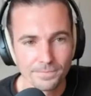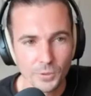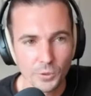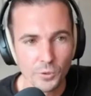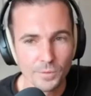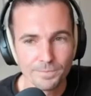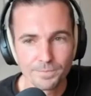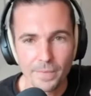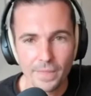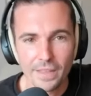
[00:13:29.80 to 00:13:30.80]
Cool.
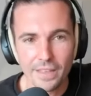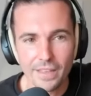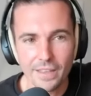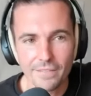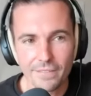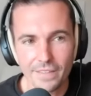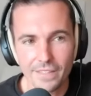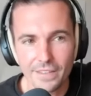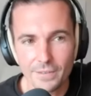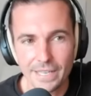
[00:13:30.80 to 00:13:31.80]
If
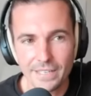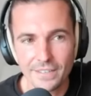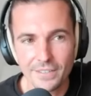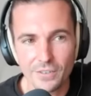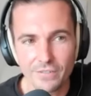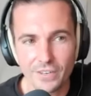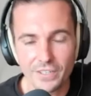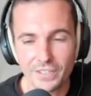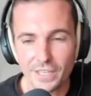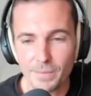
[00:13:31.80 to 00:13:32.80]
this makes sense so far,
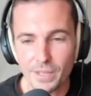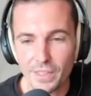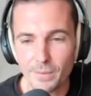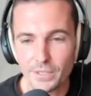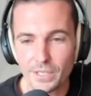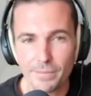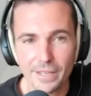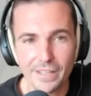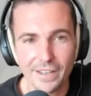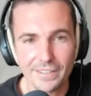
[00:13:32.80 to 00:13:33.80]
just give me a thumbs up.
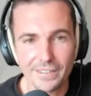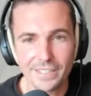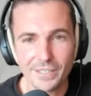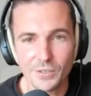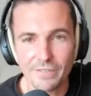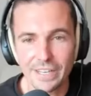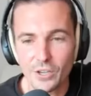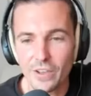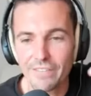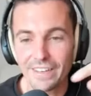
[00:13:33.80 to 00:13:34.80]
I can see you in the
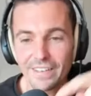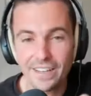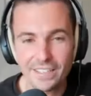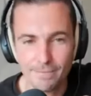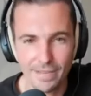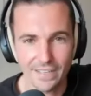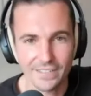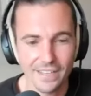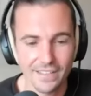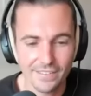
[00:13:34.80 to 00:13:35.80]
video. If it doesn't make
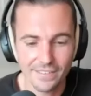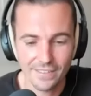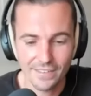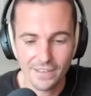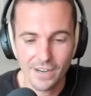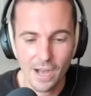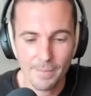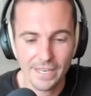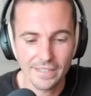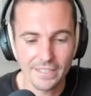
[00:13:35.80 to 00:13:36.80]
sense,
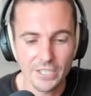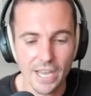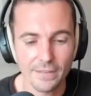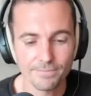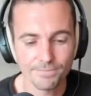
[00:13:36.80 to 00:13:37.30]
comment in the chat.